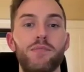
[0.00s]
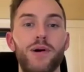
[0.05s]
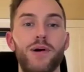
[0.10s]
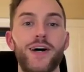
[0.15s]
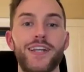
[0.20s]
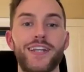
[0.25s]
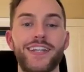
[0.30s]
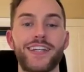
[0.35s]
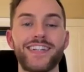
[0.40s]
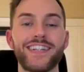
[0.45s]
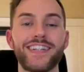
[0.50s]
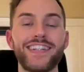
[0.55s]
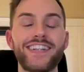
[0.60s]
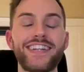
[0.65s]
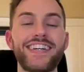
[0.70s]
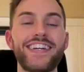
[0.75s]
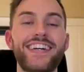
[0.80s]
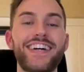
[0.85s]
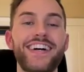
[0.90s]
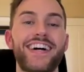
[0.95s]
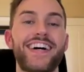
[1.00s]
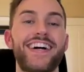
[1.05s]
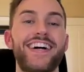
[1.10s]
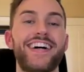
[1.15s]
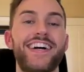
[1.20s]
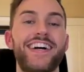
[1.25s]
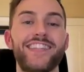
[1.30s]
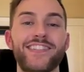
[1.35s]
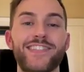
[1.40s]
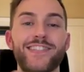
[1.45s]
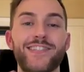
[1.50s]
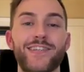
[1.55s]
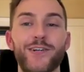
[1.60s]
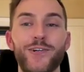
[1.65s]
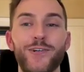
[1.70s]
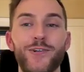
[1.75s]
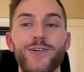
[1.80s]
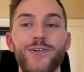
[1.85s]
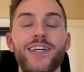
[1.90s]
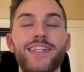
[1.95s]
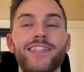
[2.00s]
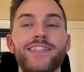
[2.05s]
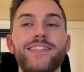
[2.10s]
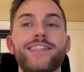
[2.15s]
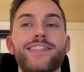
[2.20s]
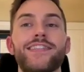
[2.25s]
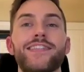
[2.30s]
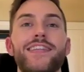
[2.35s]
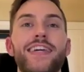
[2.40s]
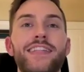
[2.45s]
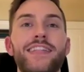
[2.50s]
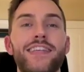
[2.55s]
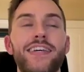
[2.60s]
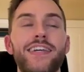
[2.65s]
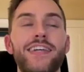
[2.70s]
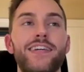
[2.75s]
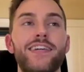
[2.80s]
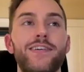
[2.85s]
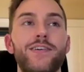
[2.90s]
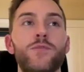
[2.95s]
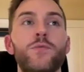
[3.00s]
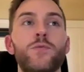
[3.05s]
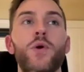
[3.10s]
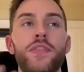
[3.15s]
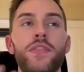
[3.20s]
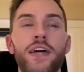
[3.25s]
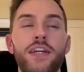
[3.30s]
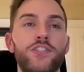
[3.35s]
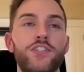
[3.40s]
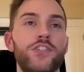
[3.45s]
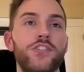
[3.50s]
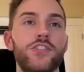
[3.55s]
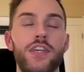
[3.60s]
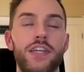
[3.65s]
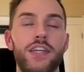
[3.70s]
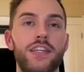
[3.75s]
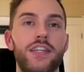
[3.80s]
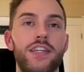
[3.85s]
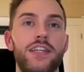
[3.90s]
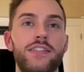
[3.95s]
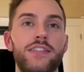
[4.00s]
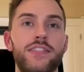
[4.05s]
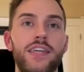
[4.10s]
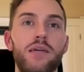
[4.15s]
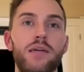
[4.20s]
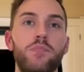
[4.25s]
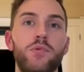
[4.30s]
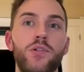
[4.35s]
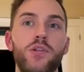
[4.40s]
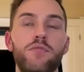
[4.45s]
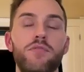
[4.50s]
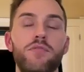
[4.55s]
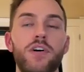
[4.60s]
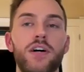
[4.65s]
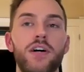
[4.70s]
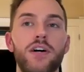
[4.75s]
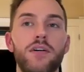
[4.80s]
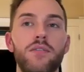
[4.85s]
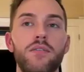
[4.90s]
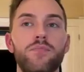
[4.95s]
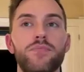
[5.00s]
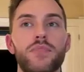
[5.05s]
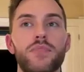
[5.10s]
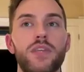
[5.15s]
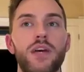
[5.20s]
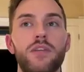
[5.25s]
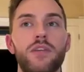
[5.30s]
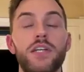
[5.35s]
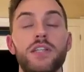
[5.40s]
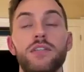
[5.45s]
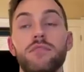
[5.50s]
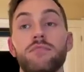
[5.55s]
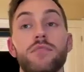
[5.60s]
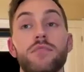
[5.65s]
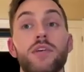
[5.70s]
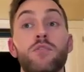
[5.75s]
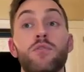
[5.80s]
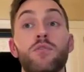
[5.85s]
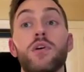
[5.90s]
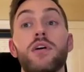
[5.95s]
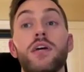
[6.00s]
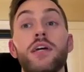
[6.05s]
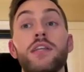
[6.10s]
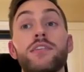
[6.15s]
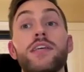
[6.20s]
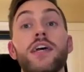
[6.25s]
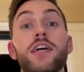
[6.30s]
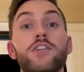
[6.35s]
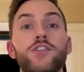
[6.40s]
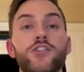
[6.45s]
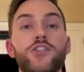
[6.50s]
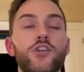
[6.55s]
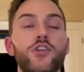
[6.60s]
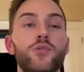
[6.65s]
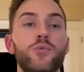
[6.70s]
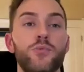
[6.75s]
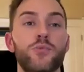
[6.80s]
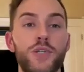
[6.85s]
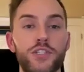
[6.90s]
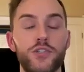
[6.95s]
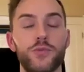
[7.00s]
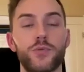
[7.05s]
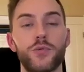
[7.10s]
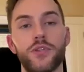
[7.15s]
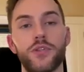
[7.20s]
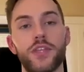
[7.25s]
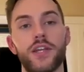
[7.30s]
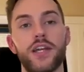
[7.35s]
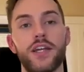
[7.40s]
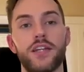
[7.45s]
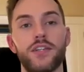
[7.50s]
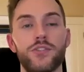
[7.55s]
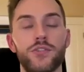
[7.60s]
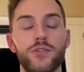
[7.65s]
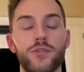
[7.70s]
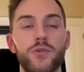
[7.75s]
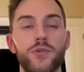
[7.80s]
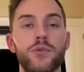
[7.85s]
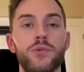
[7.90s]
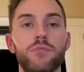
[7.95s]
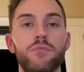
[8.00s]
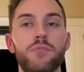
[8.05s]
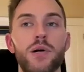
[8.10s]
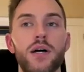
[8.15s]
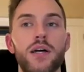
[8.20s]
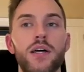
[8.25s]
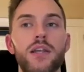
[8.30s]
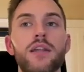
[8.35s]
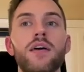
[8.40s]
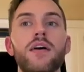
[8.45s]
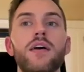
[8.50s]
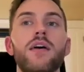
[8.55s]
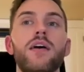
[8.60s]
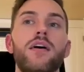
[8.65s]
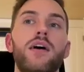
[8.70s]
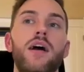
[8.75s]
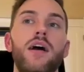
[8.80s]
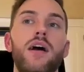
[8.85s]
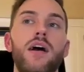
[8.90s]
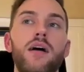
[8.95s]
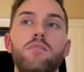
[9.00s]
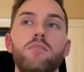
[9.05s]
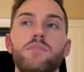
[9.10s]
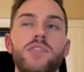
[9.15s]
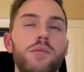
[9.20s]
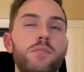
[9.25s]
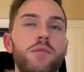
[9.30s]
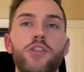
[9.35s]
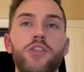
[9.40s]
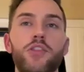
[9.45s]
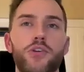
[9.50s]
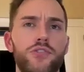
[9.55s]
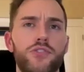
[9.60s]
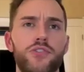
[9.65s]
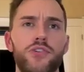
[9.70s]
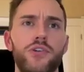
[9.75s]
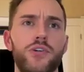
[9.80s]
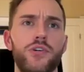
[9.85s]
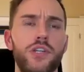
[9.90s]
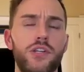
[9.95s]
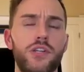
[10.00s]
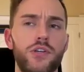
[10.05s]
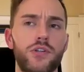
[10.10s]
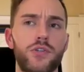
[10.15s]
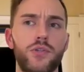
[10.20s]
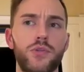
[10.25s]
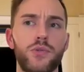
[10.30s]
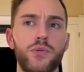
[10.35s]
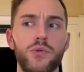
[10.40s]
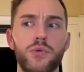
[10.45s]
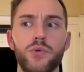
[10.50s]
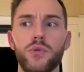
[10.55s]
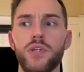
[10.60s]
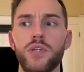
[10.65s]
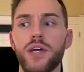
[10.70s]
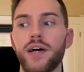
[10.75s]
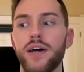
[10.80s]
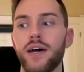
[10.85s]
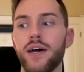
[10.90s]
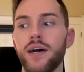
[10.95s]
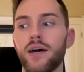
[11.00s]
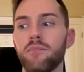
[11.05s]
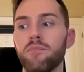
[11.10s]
my body. And so it's like what that's just like an example of a intentional ritual that I do. But some others could include